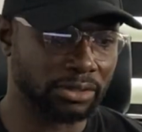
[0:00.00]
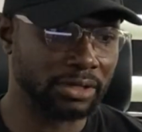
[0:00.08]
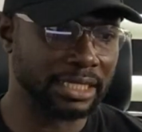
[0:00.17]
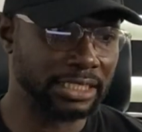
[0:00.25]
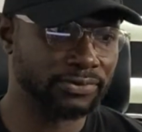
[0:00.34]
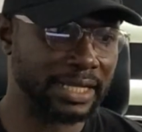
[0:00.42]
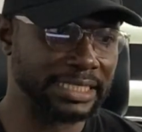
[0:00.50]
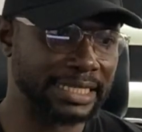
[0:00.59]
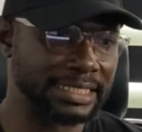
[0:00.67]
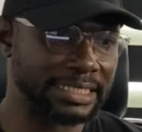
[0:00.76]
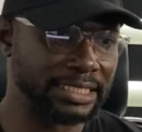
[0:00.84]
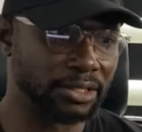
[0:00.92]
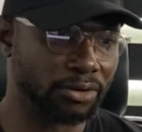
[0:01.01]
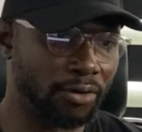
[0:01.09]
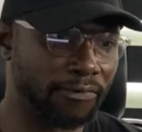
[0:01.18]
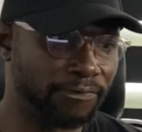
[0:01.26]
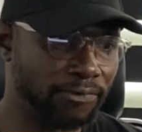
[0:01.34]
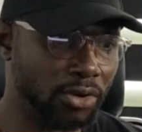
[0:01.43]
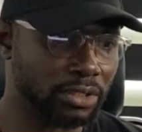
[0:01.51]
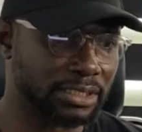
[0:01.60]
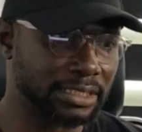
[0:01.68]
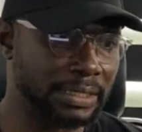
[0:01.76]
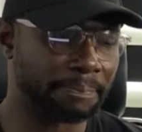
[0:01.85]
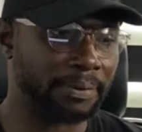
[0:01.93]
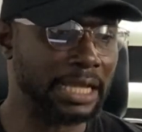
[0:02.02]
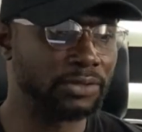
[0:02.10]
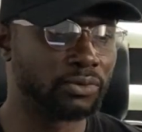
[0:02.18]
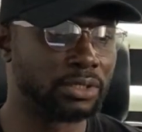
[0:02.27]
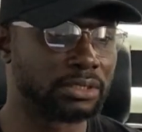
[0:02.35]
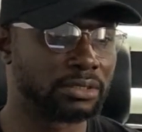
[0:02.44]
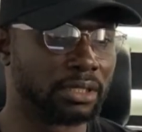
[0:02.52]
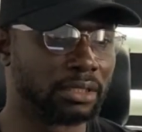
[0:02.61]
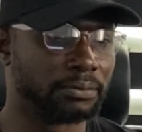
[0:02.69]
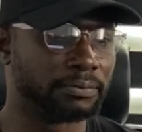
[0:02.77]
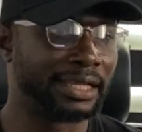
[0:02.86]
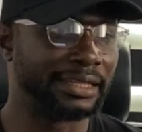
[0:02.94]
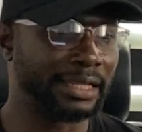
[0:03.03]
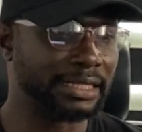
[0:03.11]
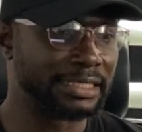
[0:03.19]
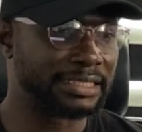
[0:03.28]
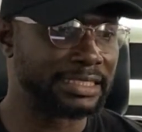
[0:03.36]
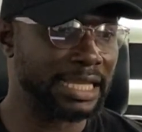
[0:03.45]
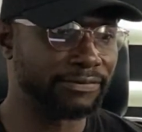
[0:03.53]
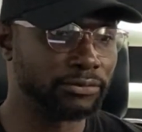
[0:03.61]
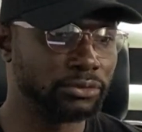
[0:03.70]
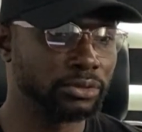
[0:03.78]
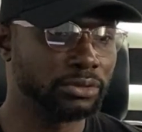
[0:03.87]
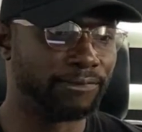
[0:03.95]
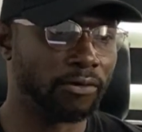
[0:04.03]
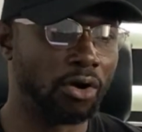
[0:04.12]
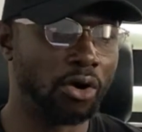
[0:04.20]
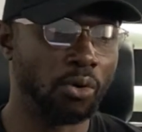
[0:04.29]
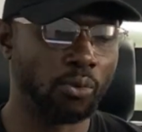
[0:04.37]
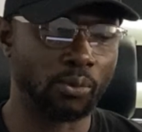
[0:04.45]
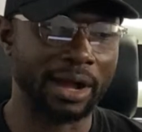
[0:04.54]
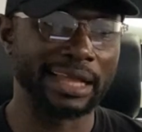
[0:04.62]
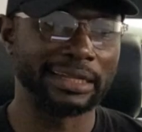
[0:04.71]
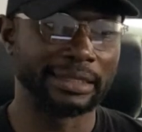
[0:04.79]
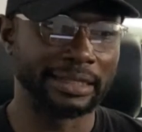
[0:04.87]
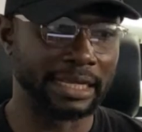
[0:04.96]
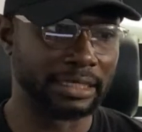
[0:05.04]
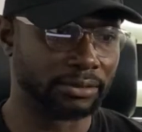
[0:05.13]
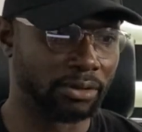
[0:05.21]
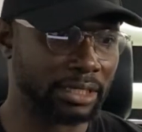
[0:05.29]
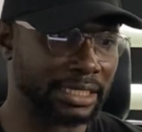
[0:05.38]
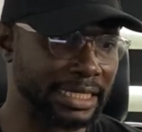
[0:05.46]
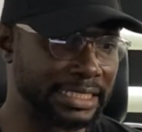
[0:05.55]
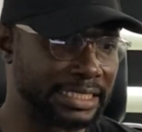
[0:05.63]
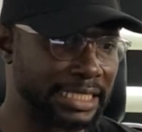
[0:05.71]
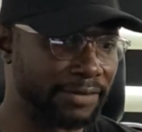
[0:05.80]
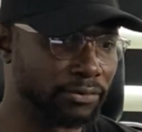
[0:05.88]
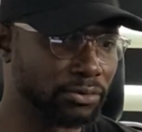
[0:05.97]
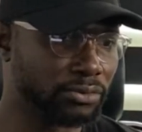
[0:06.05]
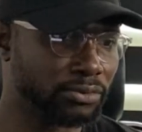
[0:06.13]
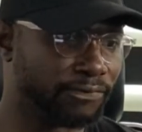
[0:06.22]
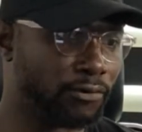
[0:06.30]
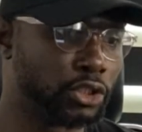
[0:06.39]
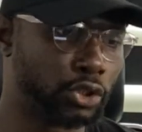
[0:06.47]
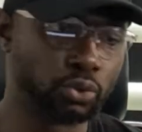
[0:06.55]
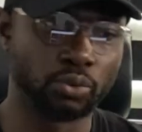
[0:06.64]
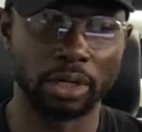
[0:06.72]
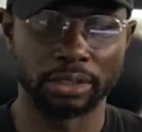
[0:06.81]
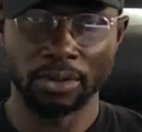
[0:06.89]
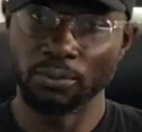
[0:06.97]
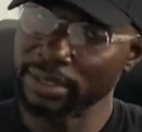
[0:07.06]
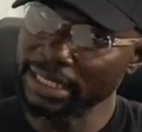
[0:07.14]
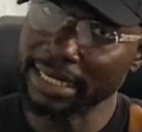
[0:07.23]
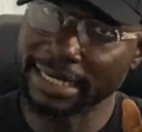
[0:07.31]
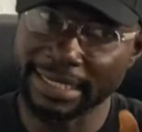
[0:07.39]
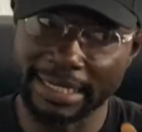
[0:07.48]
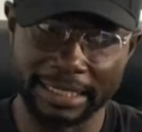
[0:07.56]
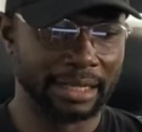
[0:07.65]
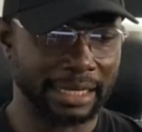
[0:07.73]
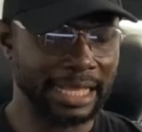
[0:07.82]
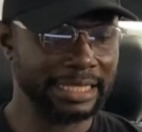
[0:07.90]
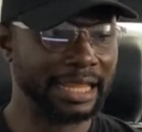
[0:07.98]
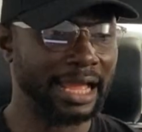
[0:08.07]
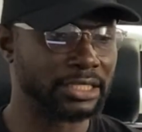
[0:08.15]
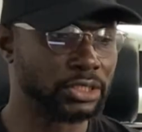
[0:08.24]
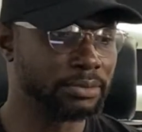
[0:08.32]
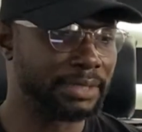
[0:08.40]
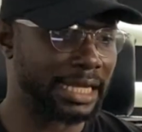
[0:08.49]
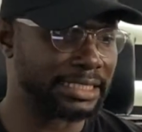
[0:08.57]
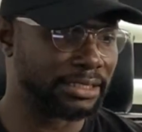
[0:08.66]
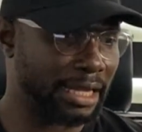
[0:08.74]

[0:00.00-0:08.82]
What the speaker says: okay, this one is yesterday. On first, the price was 97,415. 419. Okay, 97,421 within a day. Let's now assume that